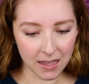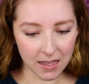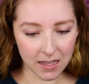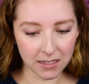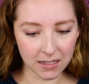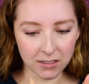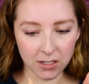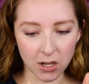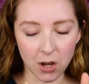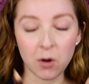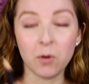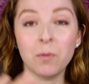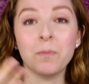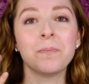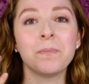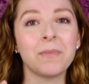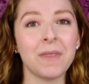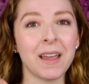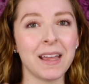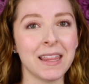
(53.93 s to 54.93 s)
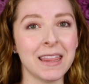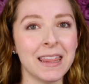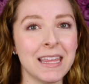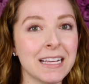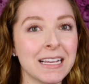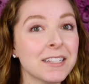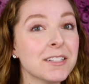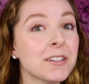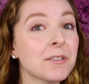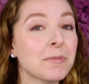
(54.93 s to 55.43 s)
So
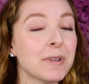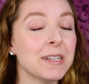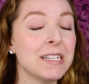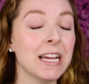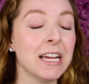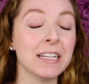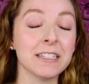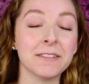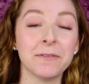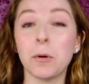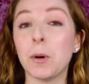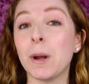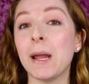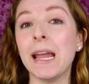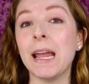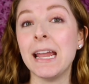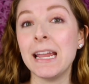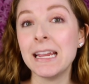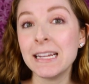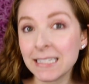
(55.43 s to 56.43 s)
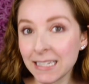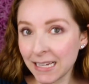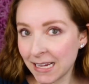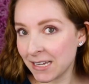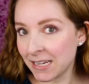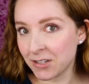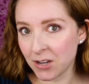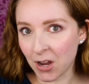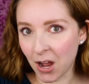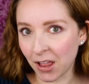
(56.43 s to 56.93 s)
this retails for
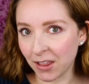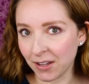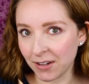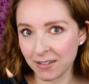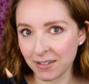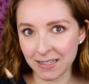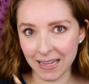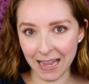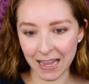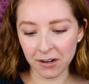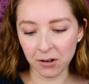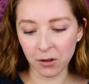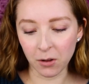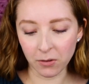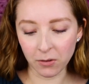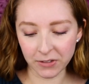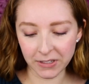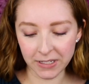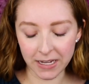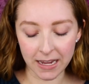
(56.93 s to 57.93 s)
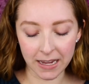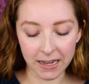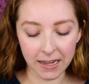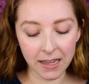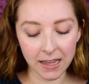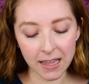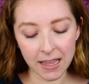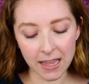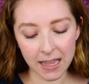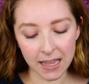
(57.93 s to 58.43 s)
$18 at Ulta
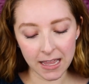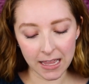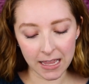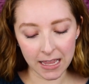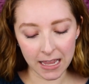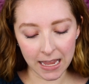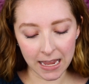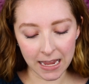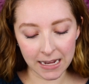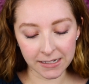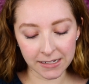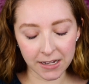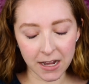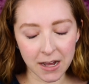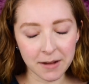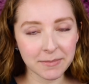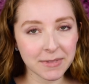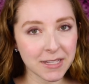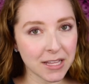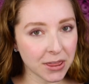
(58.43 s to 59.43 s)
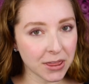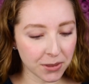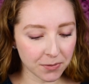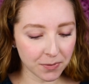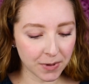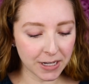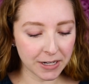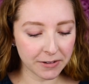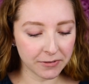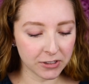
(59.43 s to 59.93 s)
and it comes in
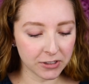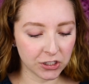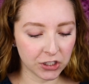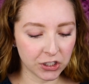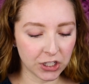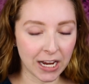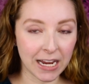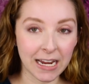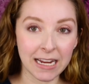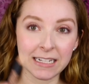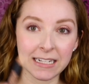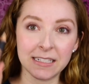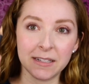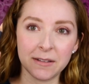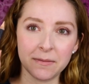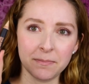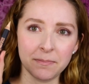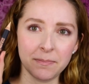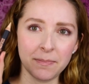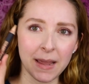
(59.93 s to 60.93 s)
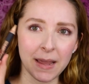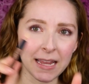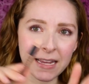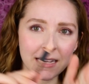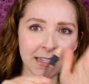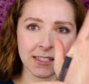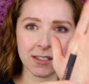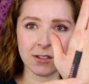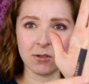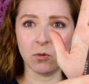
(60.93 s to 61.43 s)
3 different shades.
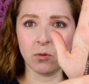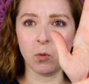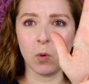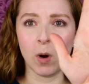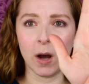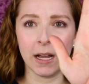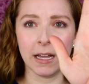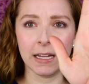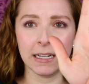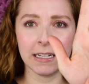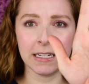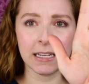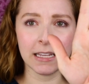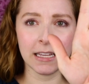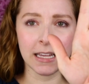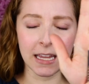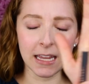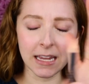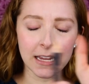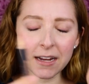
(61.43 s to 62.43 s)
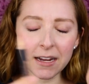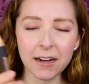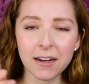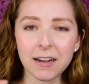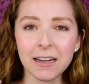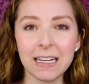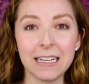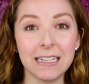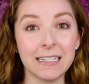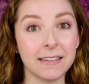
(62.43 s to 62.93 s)
Base 1 here
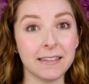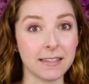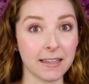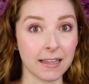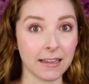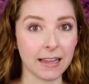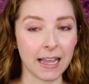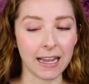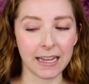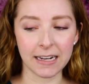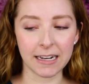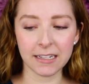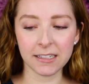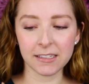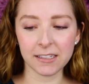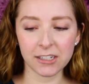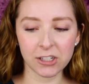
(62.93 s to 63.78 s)
is the lightest